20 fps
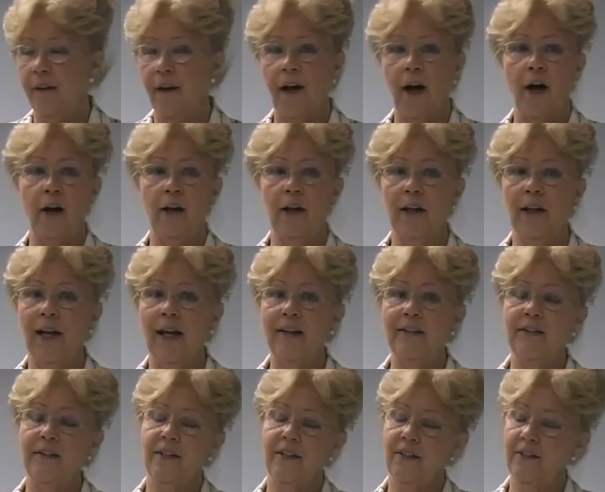then all
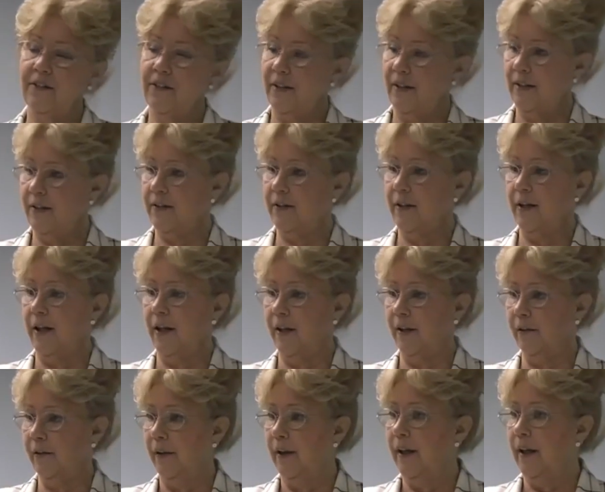elasticity is
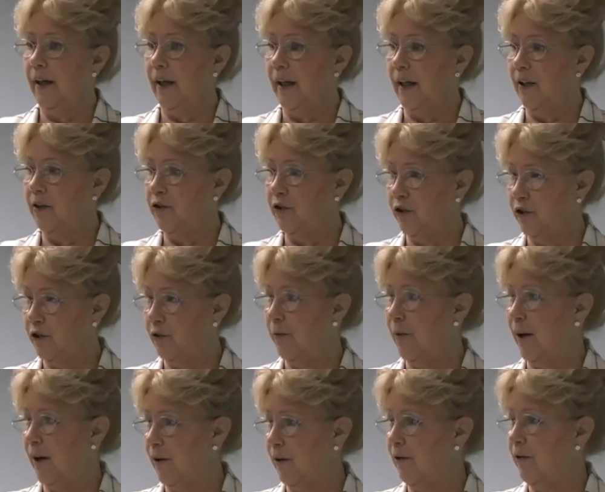gone, and it's just a
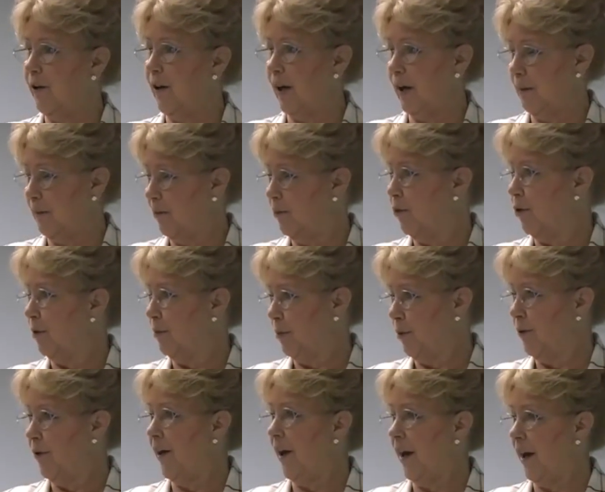matter of time before you
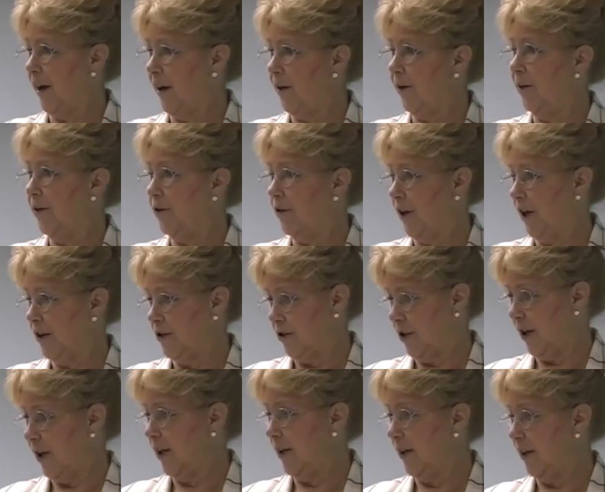put that hair in the
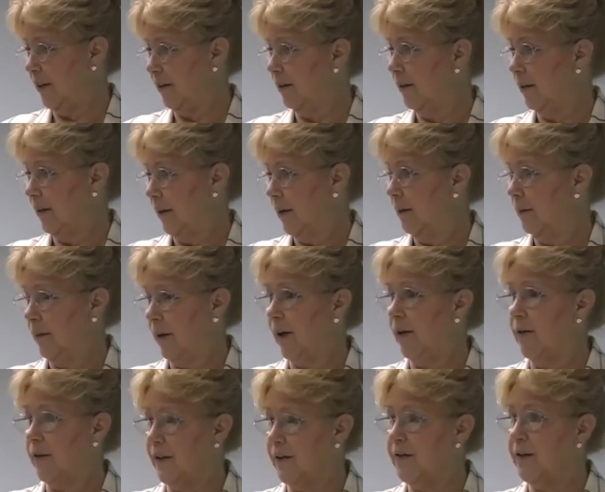trash can,
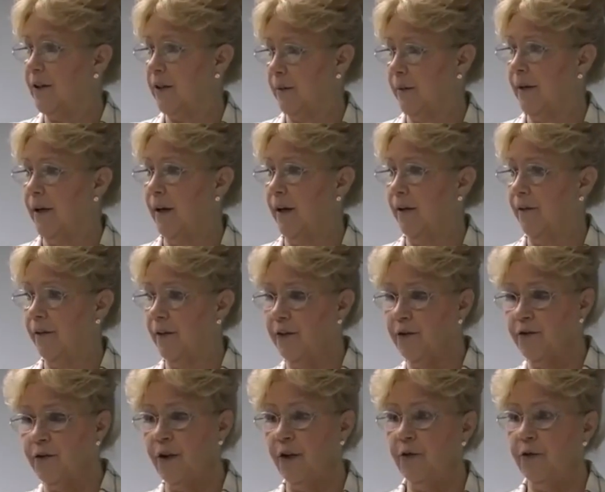because it's coming off.
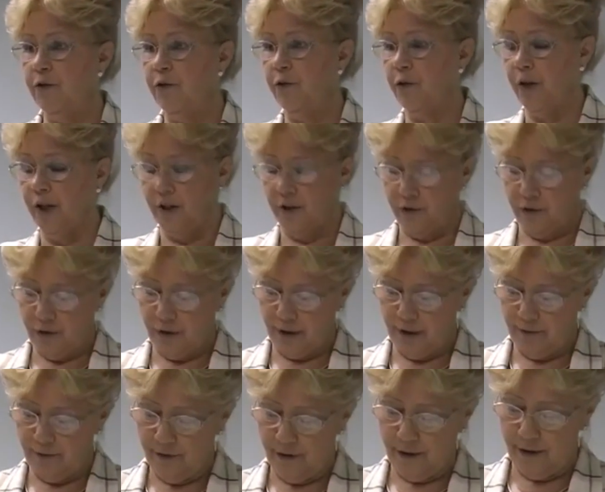There's no stretch
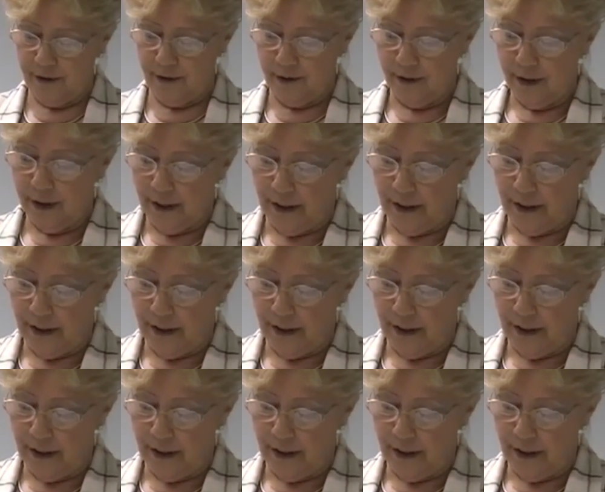left there.